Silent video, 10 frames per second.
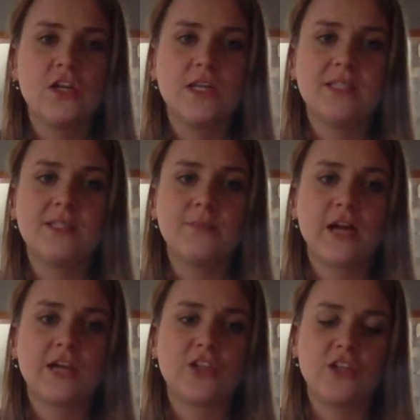and
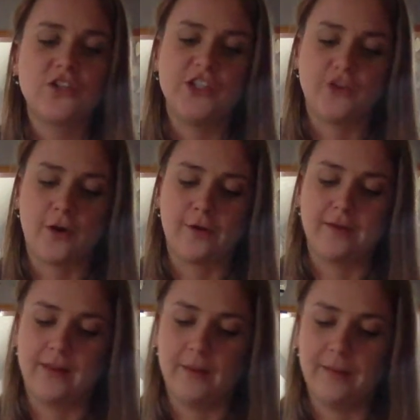subtraction, she struggled a
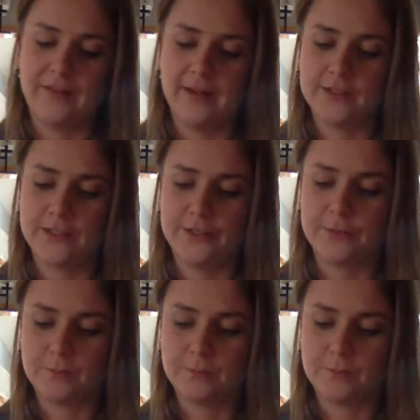little bit there too.